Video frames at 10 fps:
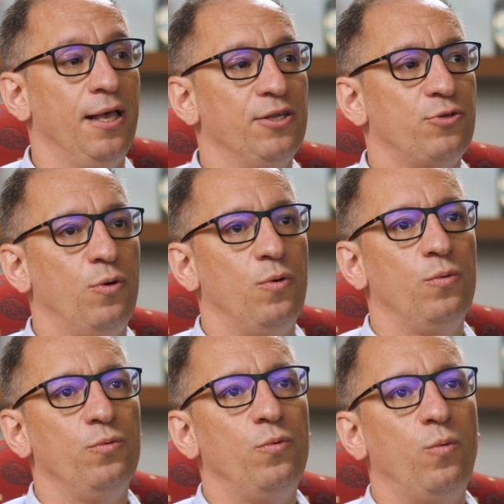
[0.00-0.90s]
So
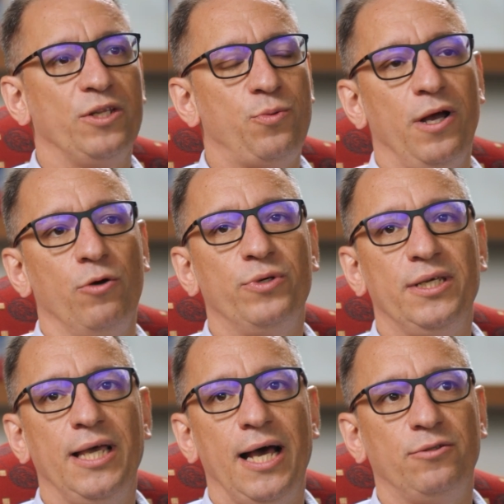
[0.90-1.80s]
what we are
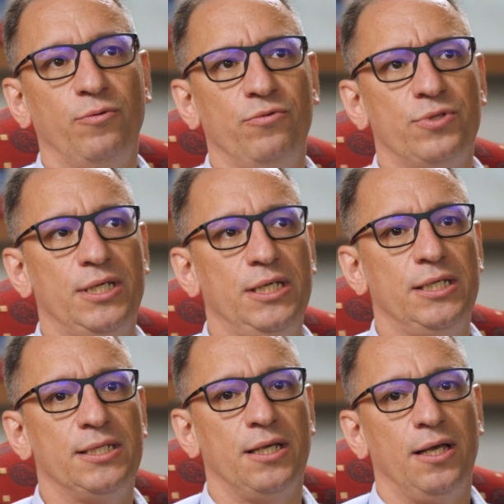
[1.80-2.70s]
looking at, obviously,
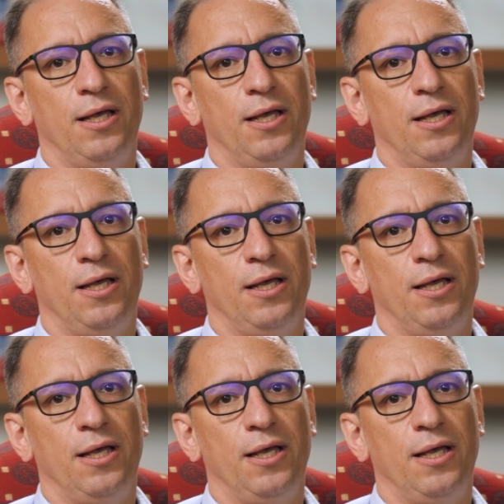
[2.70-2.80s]
is